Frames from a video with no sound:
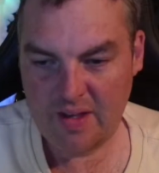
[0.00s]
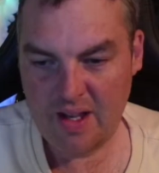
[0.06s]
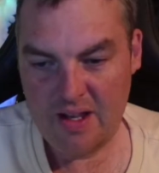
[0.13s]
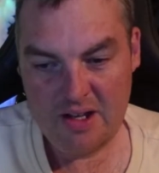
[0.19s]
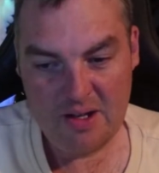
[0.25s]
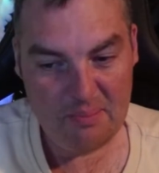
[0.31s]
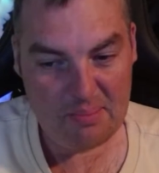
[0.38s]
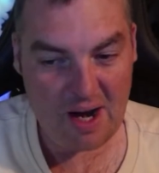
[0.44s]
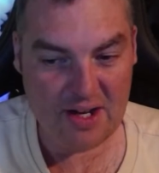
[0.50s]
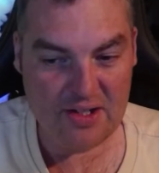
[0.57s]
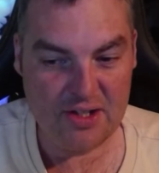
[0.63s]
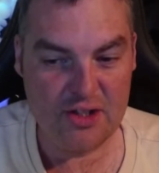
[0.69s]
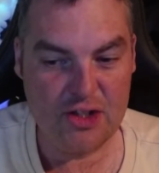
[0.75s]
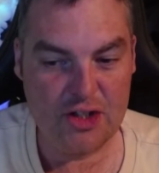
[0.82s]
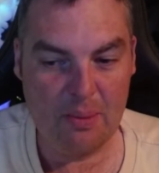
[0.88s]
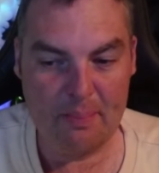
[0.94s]
Brandon,
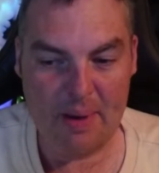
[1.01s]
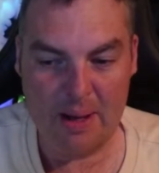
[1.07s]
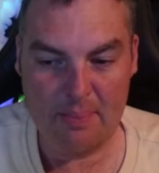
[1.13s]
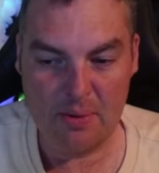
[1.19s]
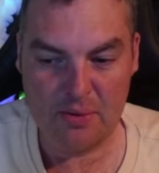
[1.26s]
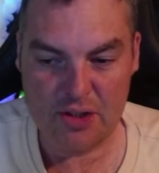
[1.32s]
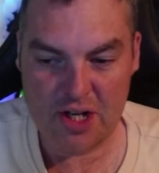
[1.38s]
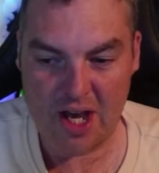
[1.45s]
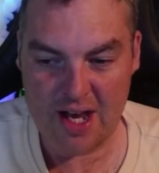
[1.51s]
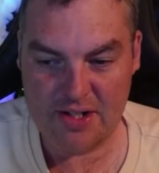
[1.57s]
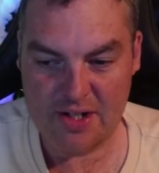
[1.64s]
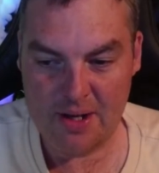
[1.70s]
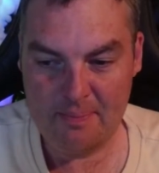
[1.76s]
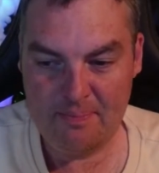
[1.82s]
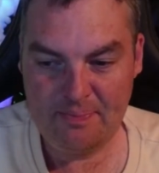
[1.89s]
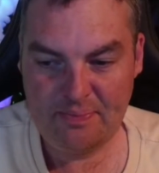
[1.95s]
some people said
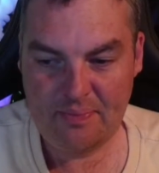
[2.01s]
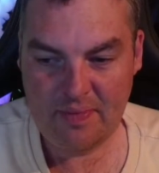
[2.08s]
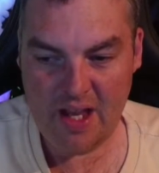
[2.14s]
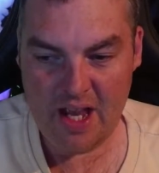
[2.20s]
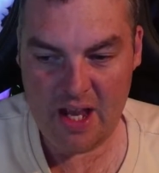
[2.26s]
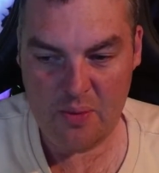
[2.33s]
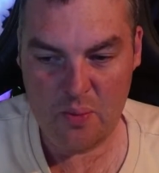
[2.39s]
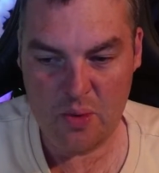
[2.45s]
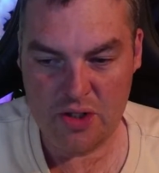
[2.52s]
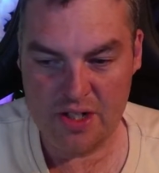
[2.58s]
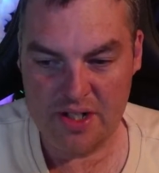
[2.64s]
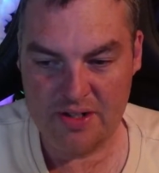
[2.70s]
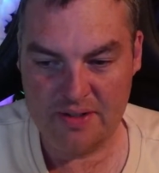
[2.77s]
it wouldn't.